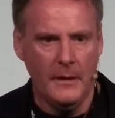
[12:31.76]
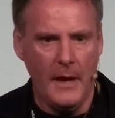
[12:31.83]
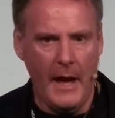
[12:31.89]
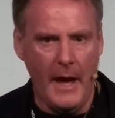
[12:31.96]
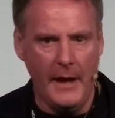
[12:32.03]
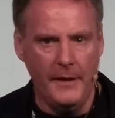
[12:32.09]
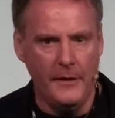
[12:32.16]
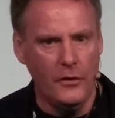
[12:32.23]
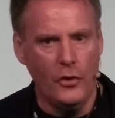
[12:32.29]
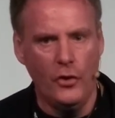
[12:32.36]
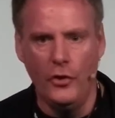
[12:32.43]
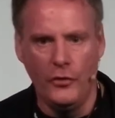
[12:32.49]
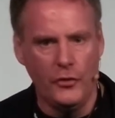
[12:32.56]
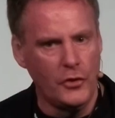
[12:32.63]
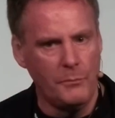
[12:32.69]
and
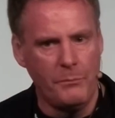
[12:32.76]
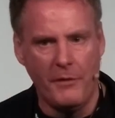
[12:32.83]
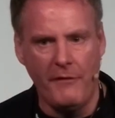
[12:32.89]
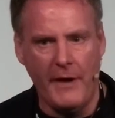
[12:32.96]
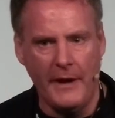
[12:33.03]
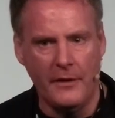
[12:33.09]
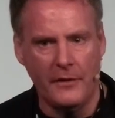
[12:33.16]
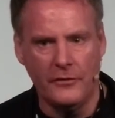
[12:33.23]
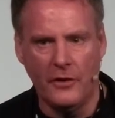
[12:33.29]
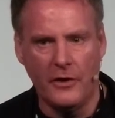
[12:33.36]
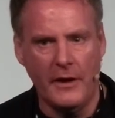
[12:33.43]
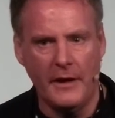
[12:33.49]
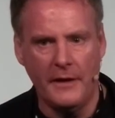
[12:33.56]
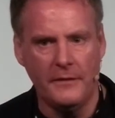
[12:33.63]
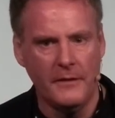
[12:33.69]
who the good providers are
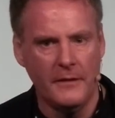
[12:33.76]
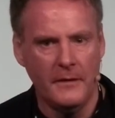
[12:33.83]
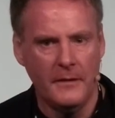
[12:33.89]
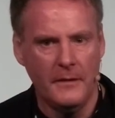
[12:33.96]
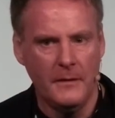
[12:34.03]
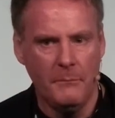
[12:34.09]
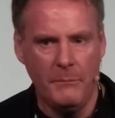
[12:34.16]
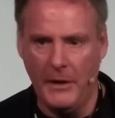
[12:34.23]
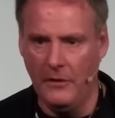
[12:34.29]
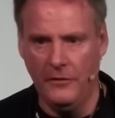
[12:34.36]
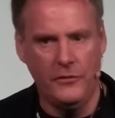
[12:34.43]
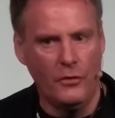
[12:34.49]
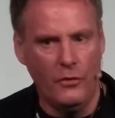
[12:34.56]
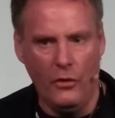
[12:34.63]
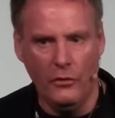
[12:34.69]
at it,
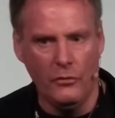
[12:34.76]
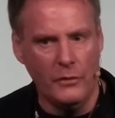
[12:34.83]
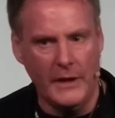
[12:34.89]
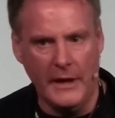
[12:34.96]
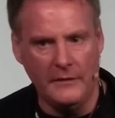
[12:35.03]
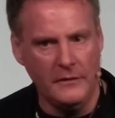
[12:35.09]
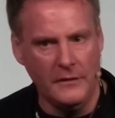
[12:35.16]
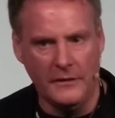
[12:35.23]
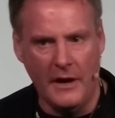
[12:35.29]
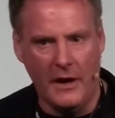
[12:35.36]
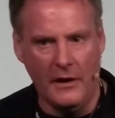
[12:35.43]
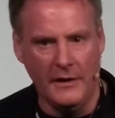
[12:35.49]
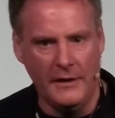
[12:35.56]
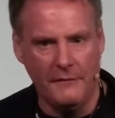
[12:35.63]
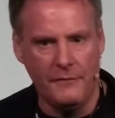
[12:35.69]
because they're all going to get you
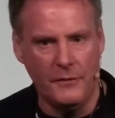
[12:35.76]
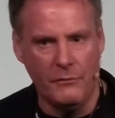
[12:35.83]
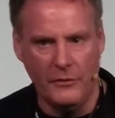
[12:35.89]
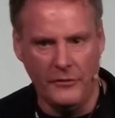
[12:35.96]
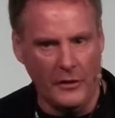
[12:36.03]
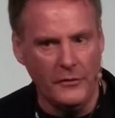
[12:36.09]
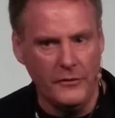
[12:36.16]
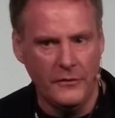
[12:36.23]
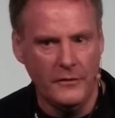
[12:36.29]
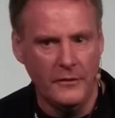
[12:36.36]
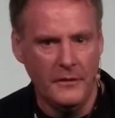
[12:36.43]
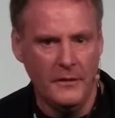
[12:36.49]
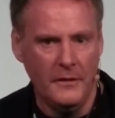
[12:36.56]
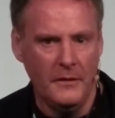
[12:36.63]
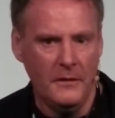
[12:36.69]
entirely different results.
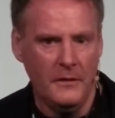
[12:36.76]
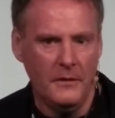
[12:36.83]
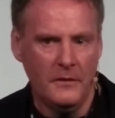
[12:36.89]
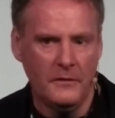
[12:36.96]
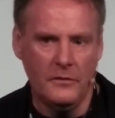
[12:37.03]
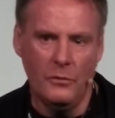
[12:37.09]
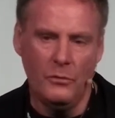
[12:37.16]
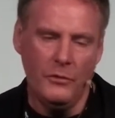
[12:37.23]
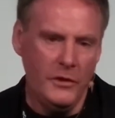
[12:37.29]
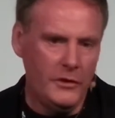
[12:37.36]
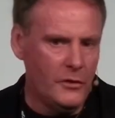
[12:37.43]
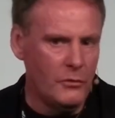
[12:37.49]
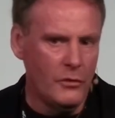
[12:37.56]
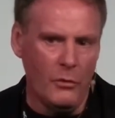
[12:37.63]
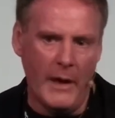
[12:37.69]
So you
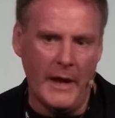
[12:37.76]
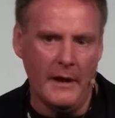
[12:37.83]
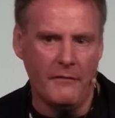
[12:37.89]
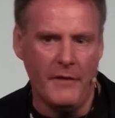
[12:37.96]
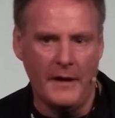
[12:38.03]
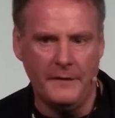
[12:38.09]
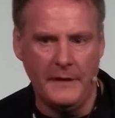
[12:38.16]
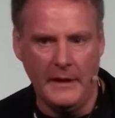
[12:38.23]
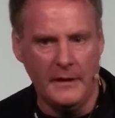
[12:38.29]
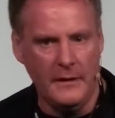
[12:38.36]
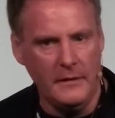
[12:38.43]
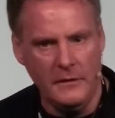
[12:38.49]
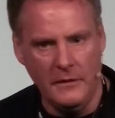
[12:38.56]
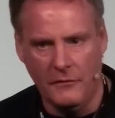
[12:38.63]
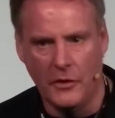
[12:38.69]
don't know any of that
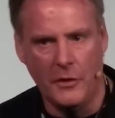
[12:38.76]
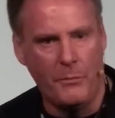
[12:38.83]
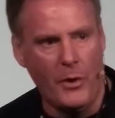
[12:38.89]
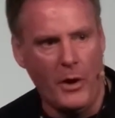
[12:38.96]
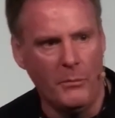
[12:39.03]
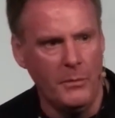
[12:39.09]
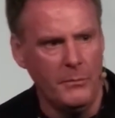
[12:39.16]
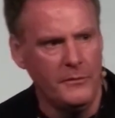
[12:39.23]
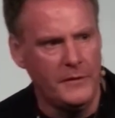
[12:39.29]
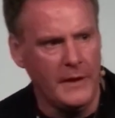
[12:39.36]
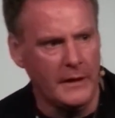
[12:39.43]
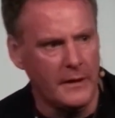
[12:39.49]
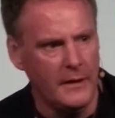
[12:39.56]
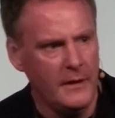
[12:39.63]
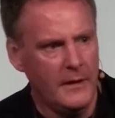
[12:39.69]
data. You've got a problem of
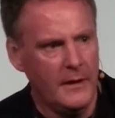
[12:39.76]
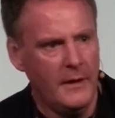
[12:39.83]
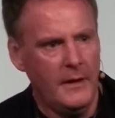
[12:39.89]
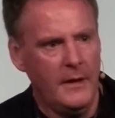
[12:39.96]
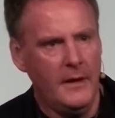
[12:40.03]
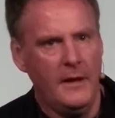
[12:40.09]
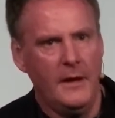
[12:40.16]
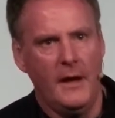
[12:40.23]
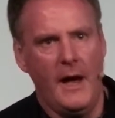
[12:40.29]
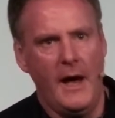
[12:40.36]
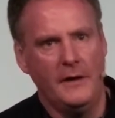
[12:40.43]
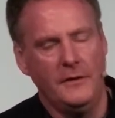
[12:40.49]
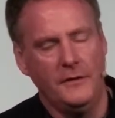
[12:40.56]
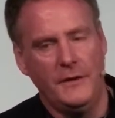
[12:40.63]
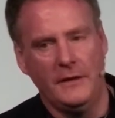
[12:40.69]
data,
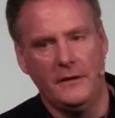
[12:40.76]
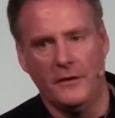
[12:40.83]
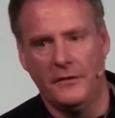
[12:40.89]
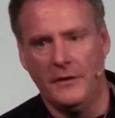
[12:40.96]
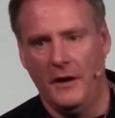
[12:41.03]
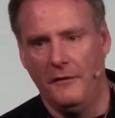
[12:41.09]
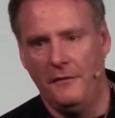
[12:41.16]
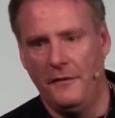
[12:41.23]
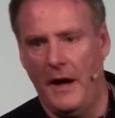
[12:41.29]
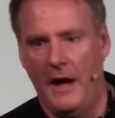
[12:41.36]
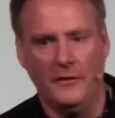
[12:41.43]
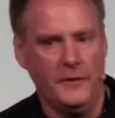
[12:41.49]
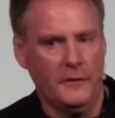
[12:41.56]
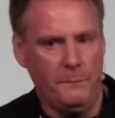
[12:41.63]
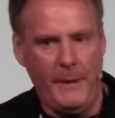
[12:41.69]
and you think to yourself,
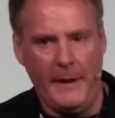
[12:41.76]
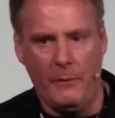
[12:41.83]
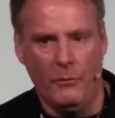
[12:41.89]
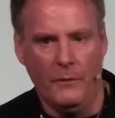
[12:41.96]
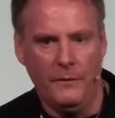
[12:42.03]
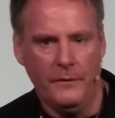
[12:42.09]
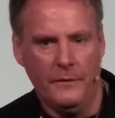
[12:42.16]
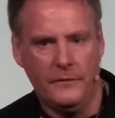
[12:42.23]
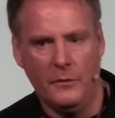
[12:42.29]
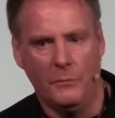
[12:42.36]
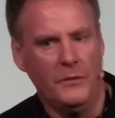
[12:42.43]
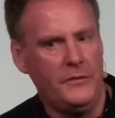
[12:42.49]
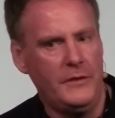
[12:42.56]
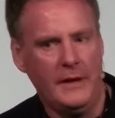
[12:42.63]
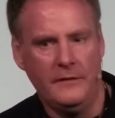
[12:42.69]
I'll just pick one.
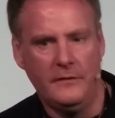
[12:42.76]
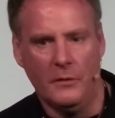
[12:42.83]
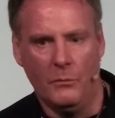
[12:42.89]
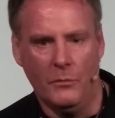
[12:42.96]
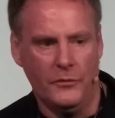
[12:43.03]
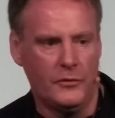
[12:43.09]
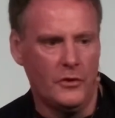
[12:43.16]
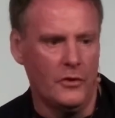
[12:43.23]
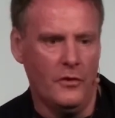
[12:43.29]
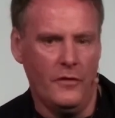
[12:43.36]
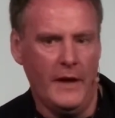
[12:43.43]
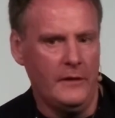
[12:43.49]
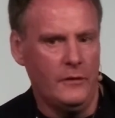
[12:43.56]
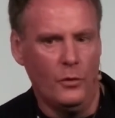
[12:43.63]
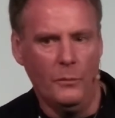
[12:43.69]
Someone said someone's good, or
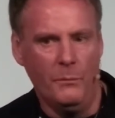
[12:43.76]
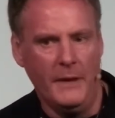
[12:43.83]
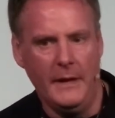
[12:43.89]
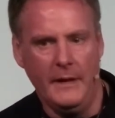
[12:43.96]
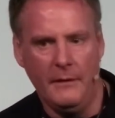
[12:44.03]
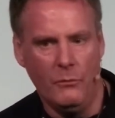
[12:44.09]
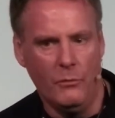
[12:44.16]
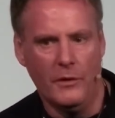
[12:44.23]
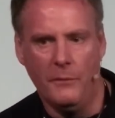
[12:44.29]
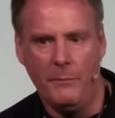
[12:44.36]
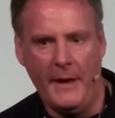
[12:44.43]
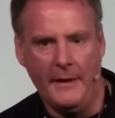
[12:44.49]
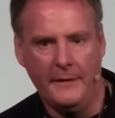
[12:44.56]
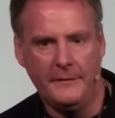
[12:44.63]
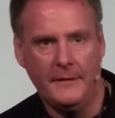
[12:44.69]
they told me we're the
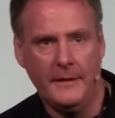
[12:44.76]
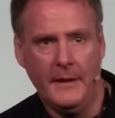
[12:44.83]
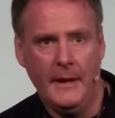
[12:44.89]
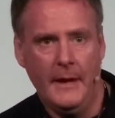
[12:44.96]
best.